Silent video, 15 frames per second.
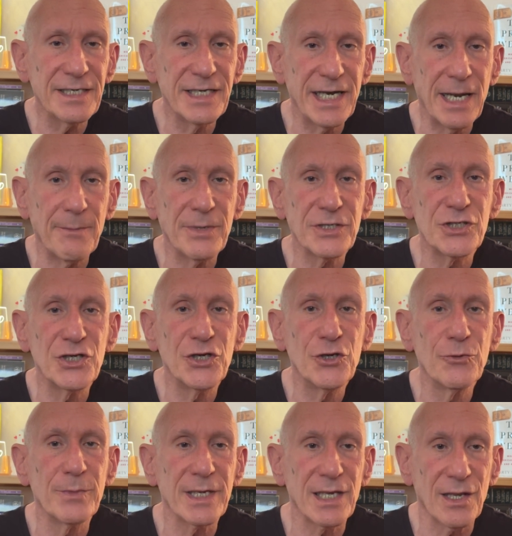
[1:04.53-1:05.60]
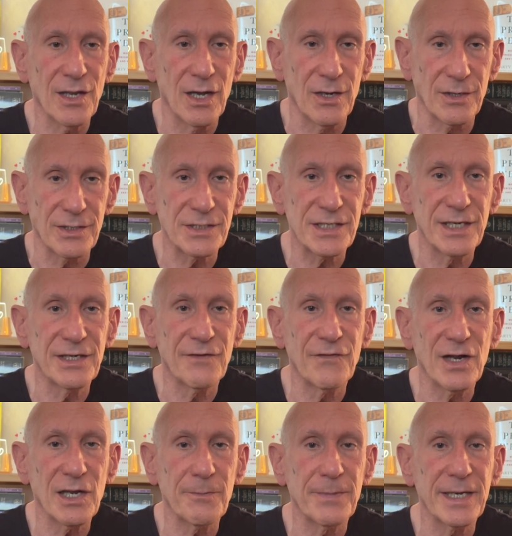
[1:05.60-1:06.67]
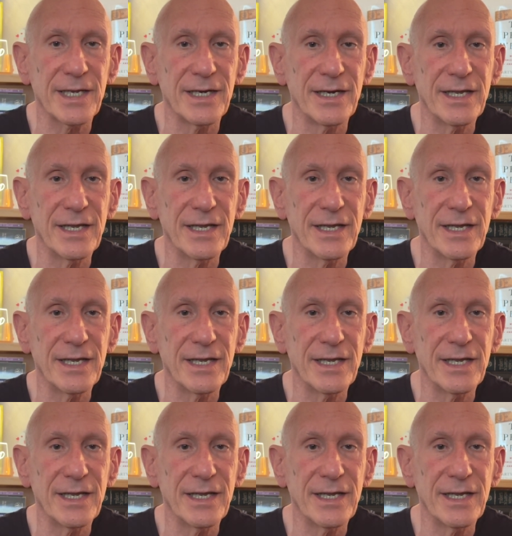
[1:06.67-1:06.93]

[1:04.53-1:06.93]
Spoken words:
damaged human lungs and developing an